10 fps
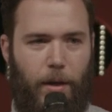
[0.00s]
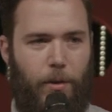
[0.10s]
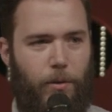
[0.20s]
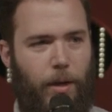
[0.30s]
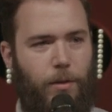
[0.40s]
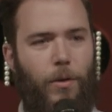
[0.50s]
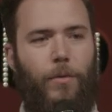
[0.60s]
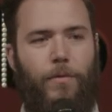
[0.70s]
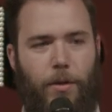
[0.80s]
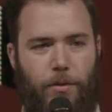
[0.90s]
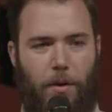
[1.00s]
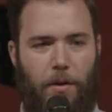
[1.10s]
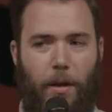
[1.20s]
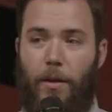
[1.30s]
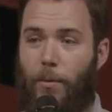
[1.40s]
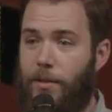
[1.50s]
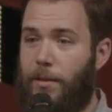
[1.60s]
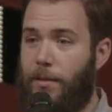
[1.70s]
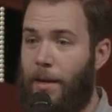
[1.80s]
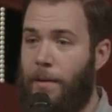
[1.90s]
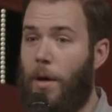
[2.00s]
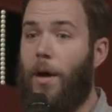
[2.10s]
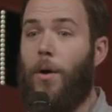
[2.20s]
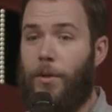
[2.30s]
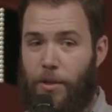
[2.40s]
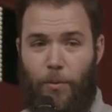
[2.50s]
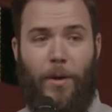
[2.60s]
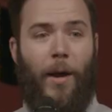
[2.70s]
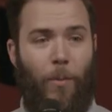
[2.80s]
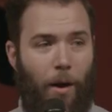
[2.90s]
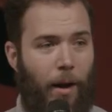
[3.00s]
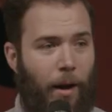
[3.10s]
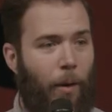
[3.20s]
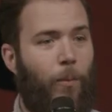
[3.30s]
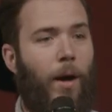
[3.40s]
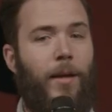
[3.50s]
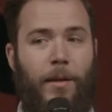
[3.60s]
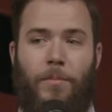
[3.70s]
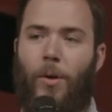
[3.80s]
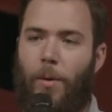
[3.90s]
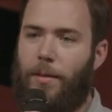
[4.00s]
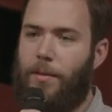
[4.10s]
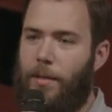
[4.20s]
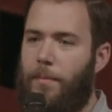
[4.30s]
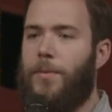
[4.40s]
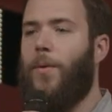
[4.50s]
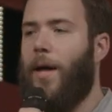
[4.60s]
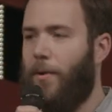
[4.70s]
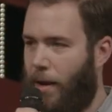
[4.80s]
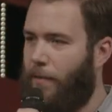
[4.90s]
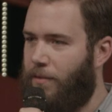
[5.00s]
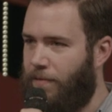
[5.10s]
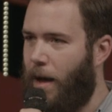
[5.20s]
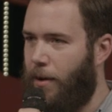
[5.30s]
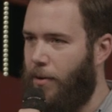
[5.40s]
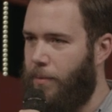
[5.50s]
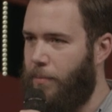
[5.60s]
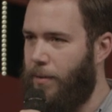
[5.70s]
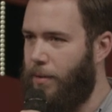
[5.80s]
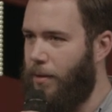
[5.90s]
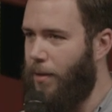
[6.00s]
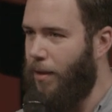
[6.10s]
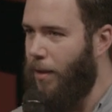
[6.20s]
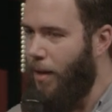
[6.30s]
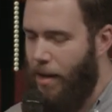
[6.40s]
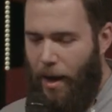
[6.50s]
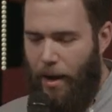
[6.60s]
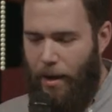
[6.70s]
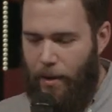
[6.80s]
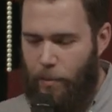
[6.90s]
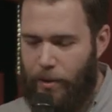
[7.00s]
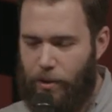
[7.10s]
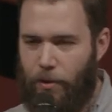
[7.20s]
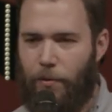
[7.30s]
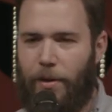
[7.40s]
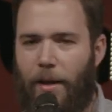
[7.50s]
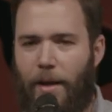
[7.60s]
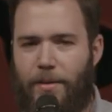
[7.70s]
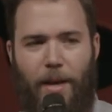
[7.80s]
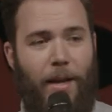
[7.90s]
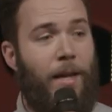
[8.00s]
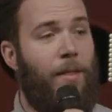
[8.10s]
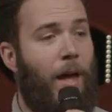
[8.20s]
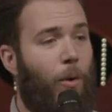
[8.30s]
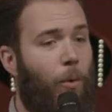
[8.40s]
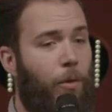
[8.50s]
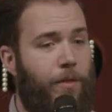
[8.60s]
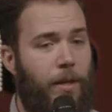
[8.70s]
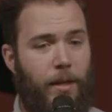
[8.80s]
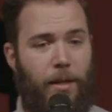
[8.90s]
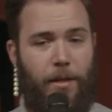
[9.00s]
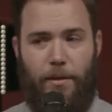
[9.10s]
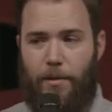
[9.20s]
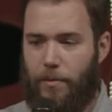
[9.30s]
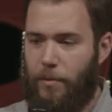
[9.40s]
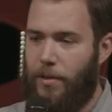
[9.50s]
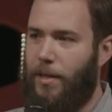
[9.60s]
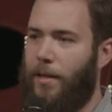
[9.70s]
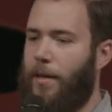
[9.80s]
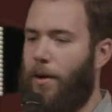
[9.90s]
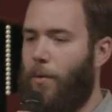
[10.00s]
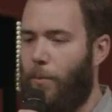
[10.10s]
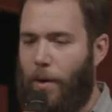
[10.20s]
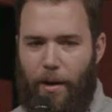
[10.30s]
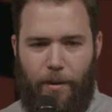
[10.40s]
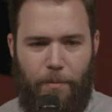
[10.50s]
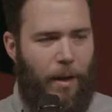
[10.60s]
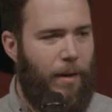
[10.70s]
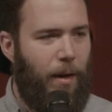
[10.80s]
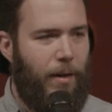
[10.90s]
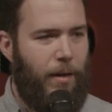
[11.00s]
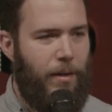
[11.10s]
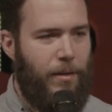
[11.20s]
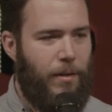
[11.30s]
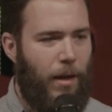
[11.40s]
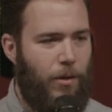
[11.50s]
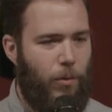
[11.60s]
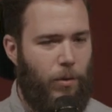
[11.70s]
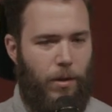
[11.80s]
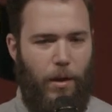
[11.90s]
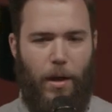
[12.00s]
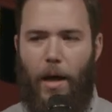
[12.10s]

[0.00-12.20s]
he'll get so frustrated that he quits the team, which is what I want. I want him to quit the team so I don't have to fire him. And but you don't realize that in that whole thing, he's sitting there going, "Why am I not getting scheduled?